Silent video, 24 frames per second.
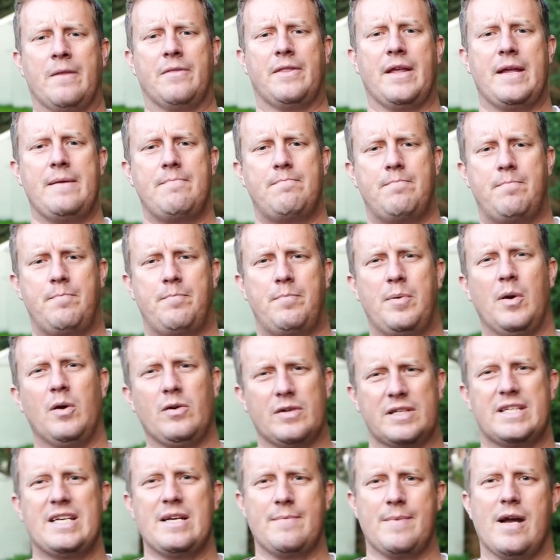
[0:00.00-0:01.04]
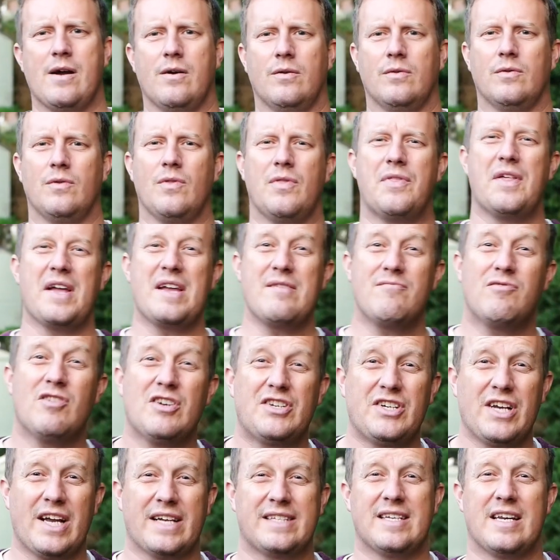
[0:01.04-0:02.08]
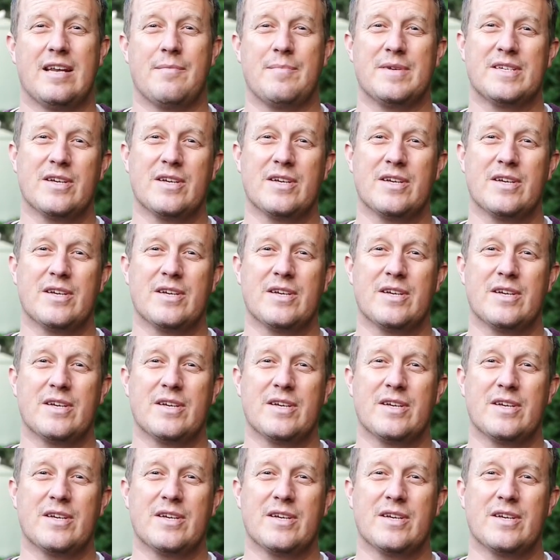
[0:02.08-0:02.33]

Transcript: They blocked him out. They rejected him.